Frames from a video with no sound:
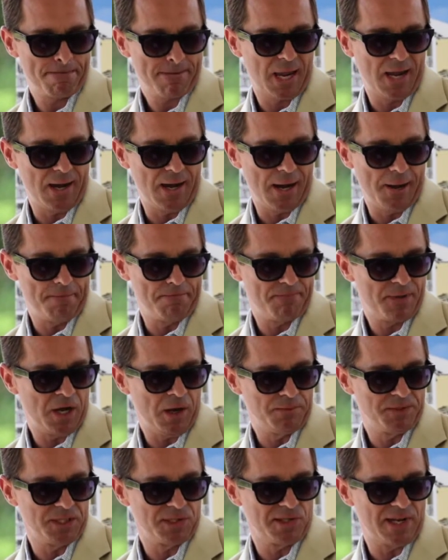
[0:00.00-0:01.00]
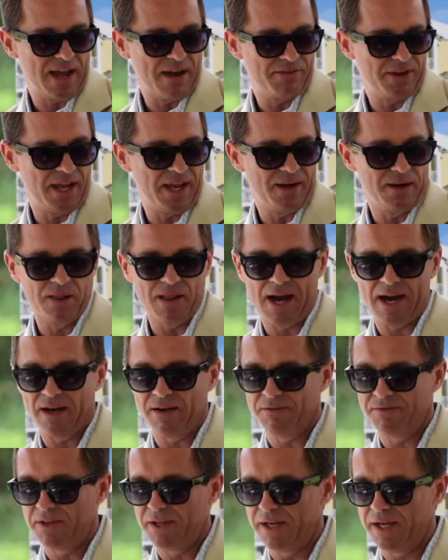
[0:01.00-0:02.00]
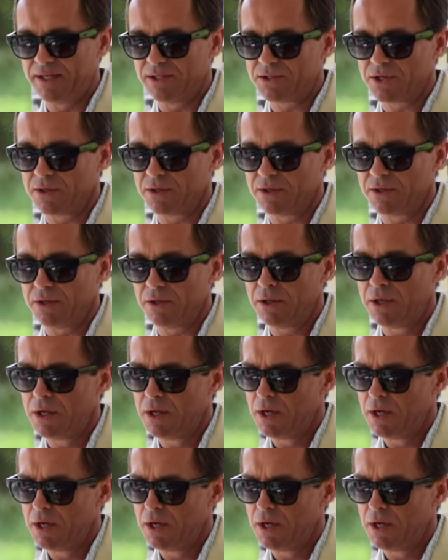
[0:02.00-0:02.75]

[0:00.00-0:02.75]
Helped us navigate a lot of the internal